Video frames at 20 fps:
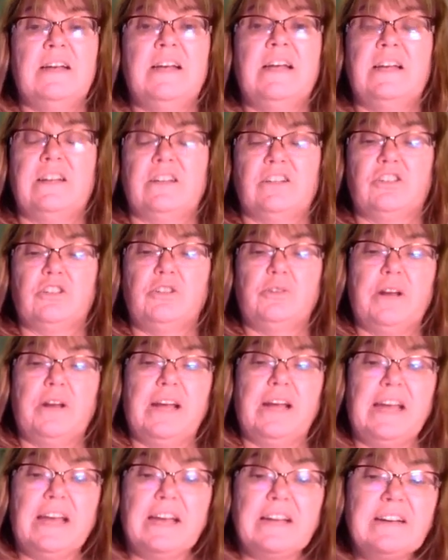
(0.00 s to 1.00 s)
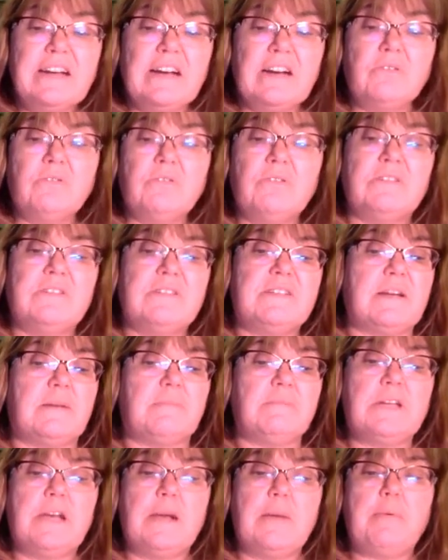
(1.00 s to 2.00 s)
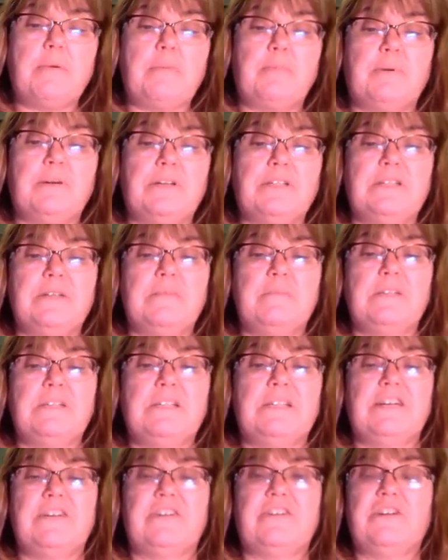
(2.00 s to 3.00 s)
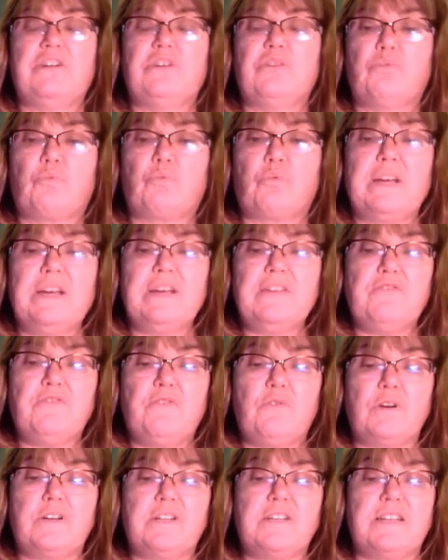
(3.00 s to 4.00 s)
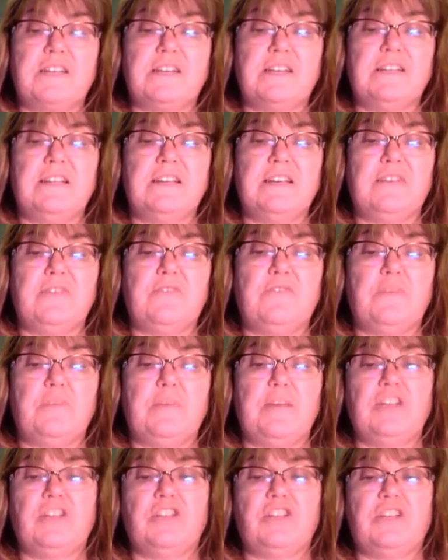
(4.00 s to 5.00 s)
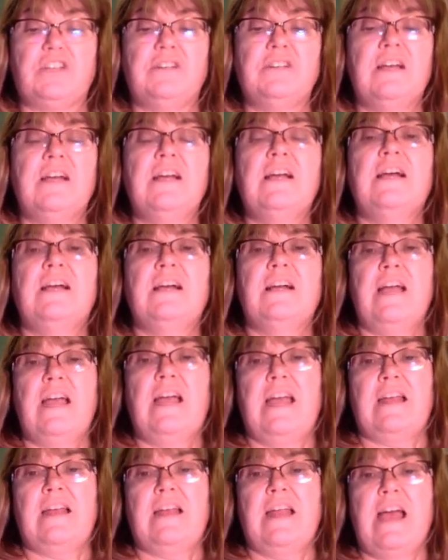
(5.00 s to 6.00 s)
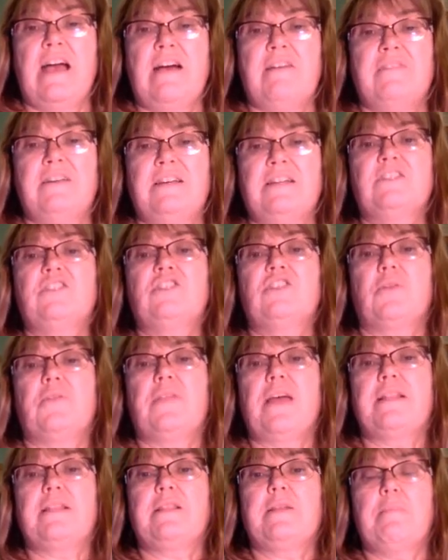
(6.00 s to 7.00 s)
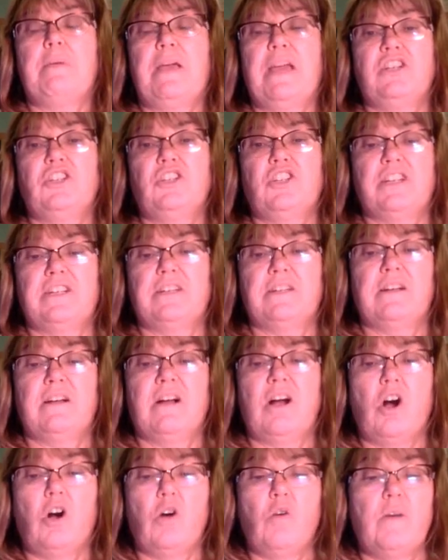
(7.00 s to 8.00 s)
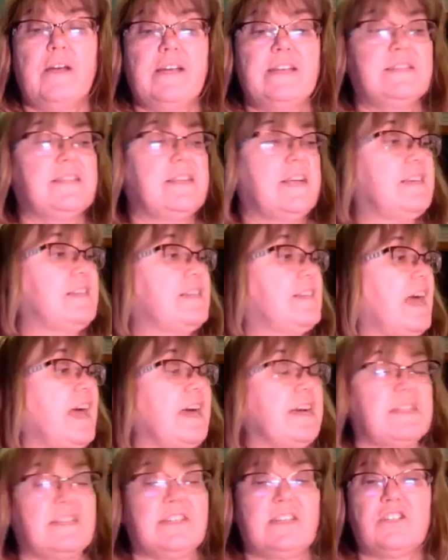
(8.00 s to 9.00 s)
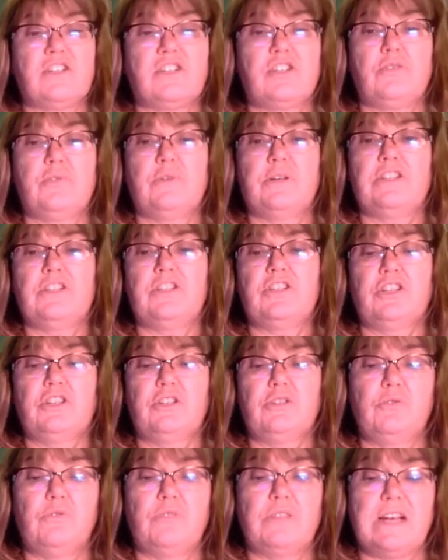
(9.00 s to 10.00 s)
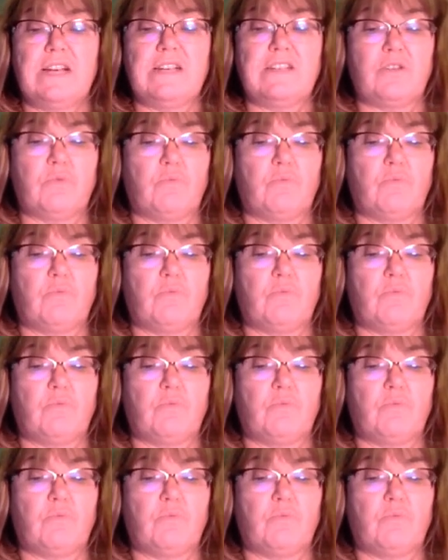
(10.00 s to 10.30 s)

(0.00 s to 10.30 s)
Include a handout, some type of printed material reinforcing the information, and have it so that the patient always has access to it to use as a